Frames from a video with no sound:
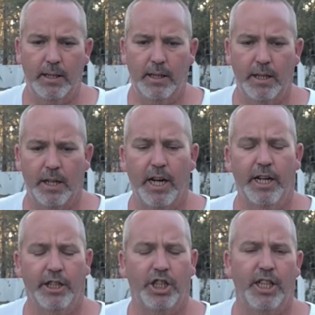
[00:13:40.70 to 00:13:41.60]
you're going
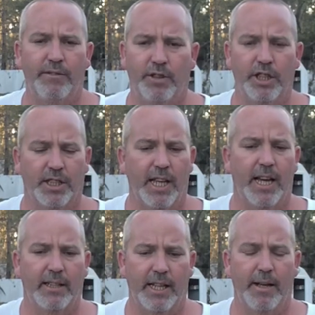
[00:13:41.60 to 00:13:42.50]
to achieve just
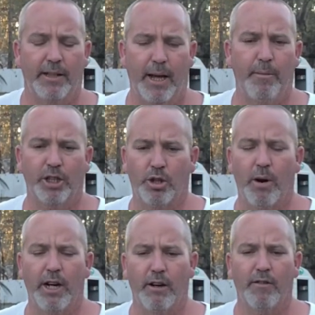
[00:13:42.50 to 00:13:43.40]
that much
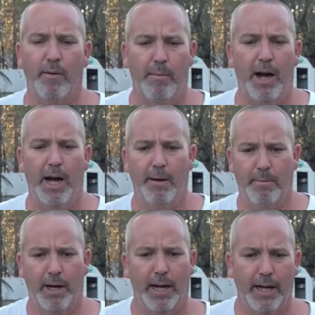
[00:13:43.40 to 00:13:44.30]
greater of a bond
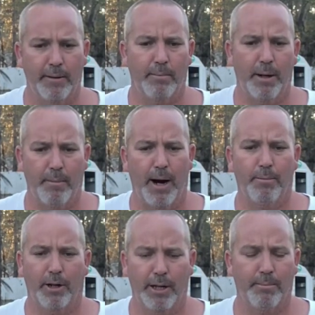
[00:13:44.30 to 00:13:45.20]
by
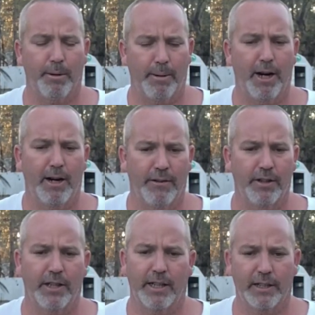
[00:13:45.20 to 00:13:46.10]
properly preparing
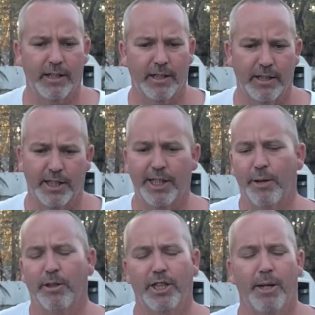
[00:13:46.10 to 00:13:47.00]
everything. The
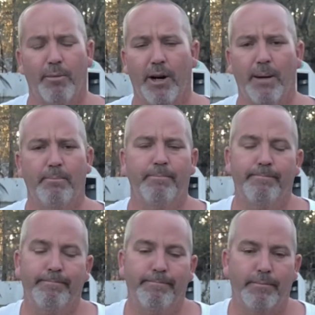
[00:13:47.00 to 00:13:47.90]
secret's in the prep.
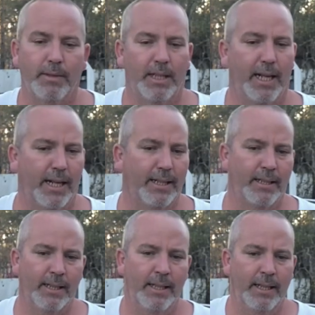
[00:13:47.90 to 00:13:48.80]
And
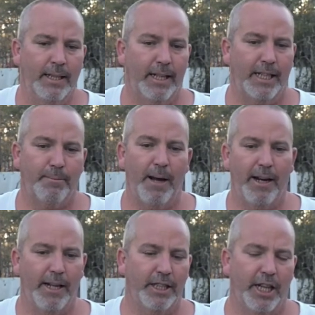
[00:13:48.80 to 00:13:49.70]
that's
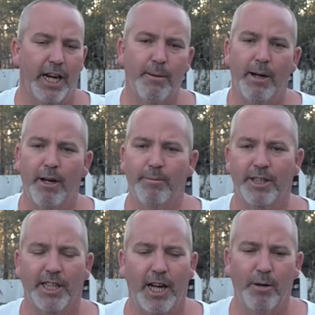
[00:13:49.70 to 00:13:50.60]
about it. Jacob, I hope
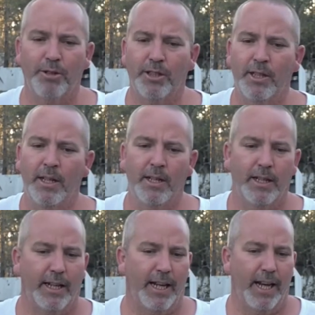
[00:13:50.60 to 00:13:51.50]
this helps.
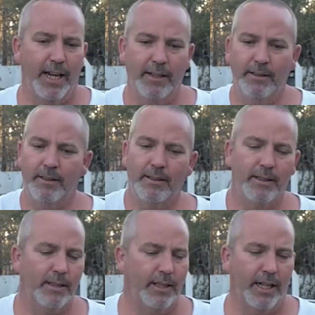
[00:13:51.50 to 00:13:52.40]
Again,
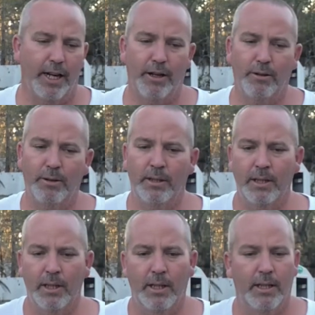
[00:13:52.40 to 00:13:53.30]
you know,
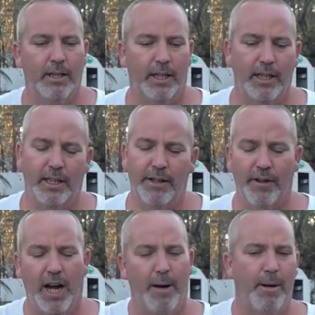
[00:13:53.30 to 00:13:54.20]
leave a
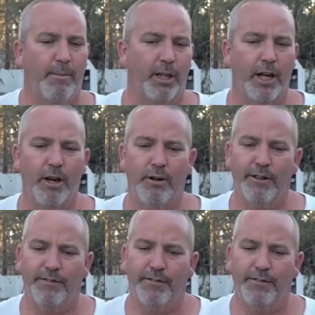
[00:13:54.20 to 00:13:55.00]
comment below if